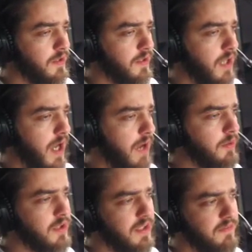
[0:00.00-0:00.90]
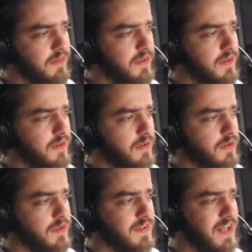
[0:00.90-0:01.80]
I would give it
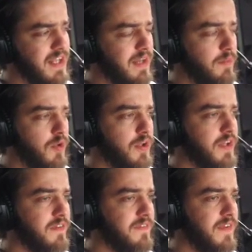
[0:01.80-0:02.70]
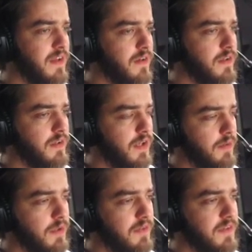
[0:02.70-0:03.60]
slightly more than a filler. I would
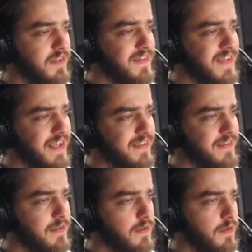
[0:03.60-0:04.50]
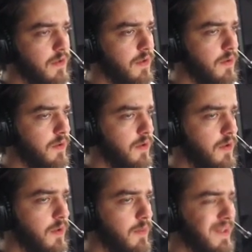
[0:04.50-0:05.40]
give it a 6,
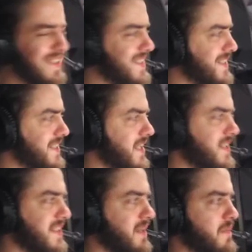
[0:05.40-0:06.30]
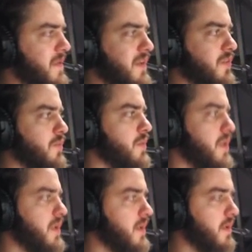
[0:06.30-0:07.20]
but it's not something to
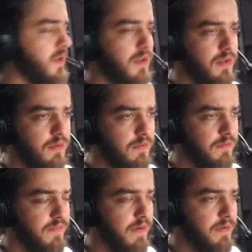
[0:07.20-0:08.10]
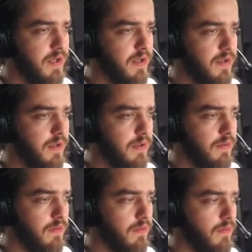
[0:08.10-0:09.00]
be very
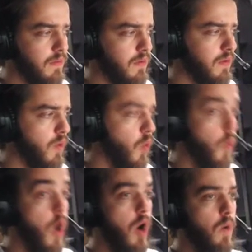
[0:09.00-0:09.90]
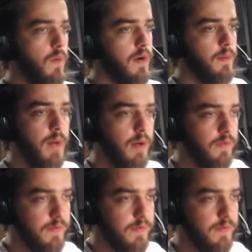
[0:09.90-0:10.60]
wow about.